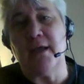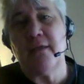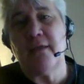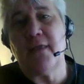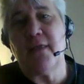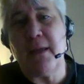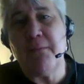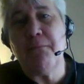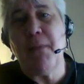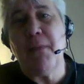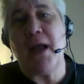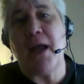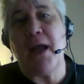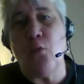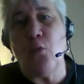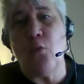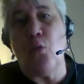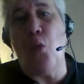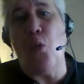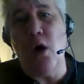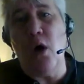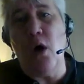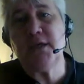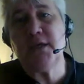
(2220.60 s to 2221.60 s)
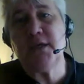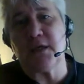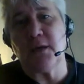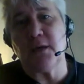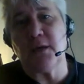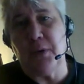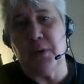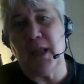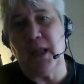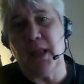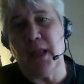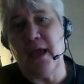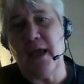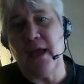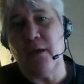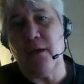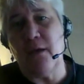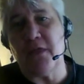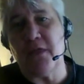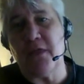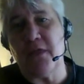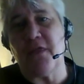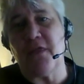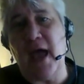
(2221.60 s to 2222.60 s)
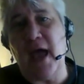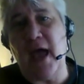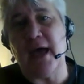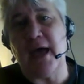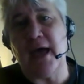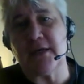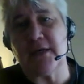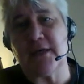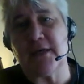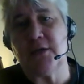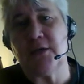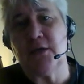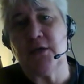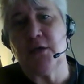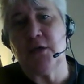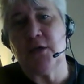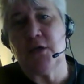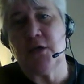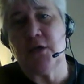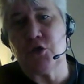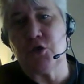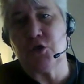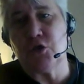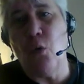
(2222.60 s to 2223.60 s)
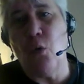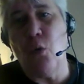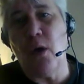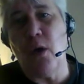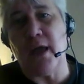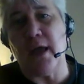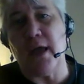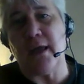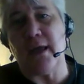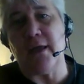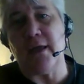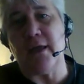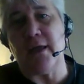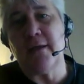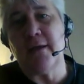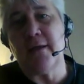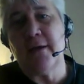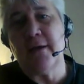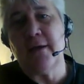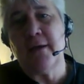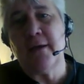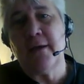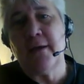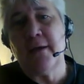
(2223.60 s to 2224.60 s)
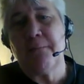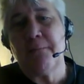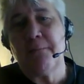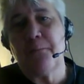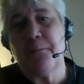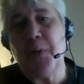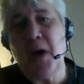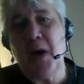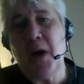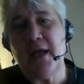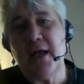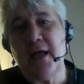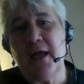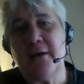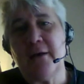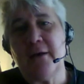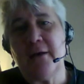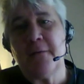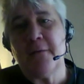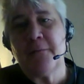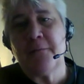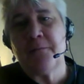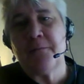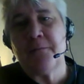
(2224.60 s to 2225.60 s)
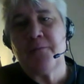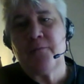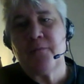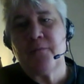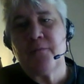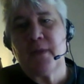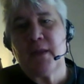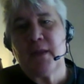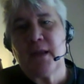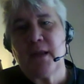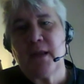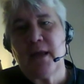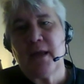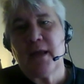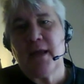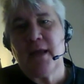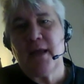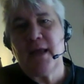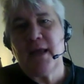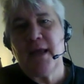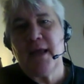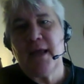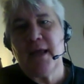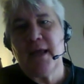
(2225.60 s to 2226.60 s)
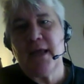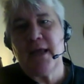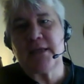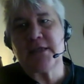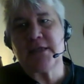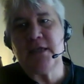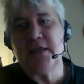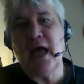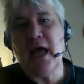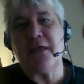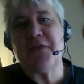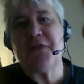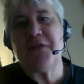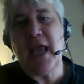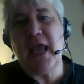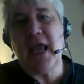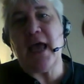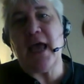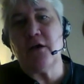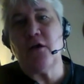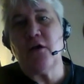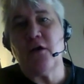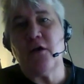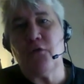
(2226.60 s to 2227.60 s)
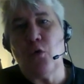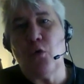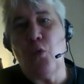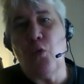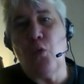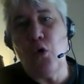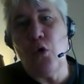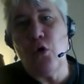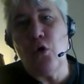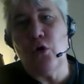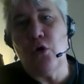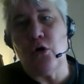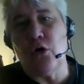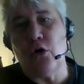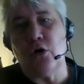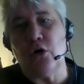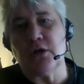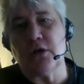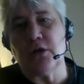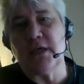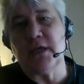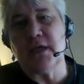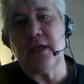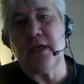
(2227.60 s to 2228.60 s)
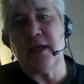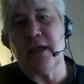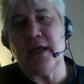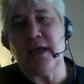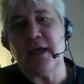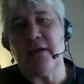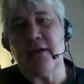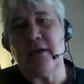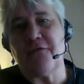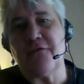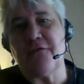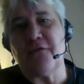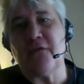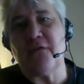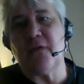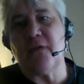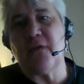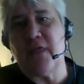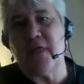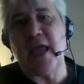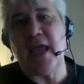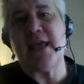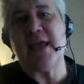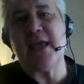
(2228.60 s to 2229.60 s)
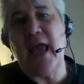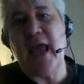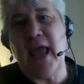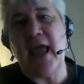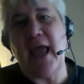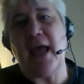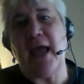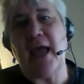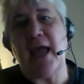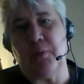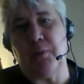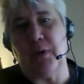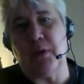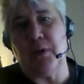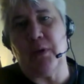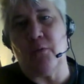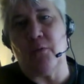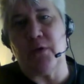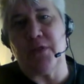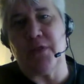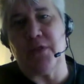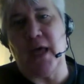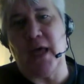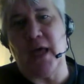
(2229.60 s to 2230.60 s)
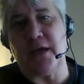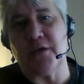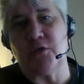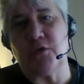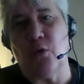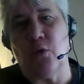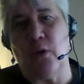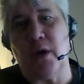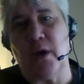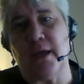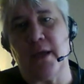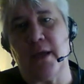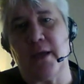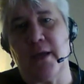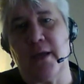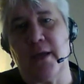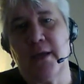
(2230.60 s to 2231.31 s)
They might want to play with that toy, but it's not the end of the world if they can't play with that toy,